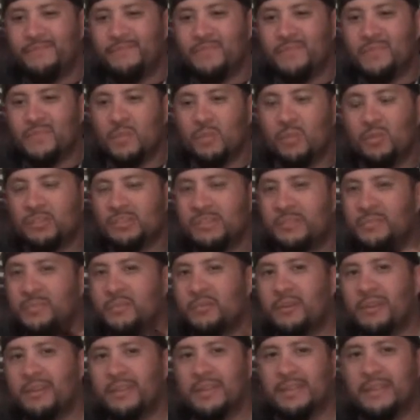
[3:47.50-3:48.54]
the most
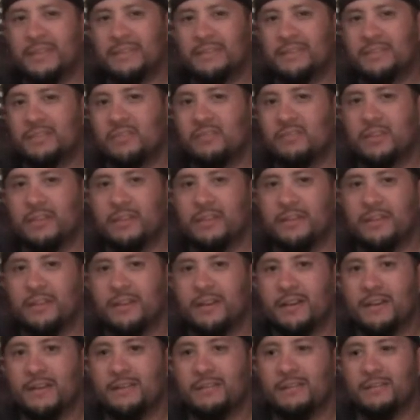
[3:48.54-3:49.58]
important thing is the thrill of the
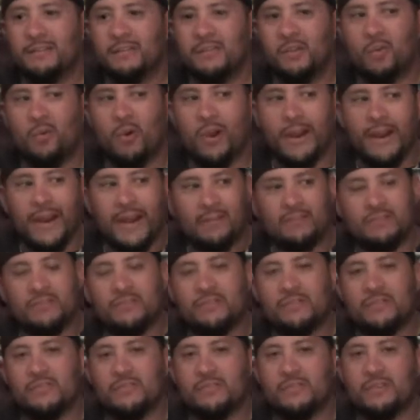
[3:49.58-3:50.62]
hunt. Going out to
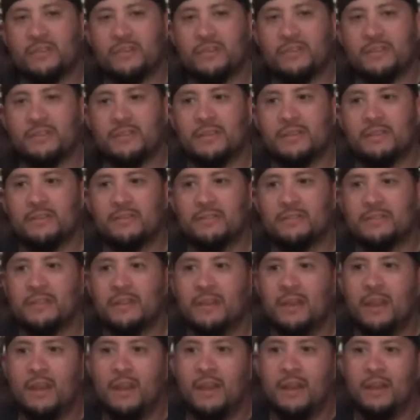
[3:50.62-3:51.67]
those yard sales,
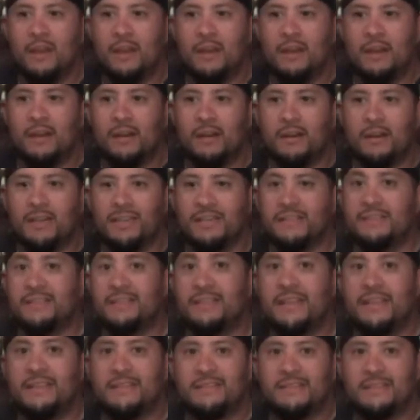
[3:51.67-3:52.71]

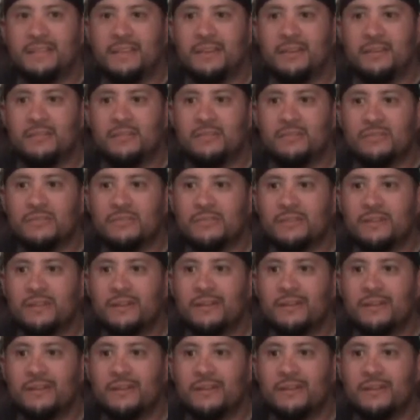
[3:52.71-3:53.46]
estate sales,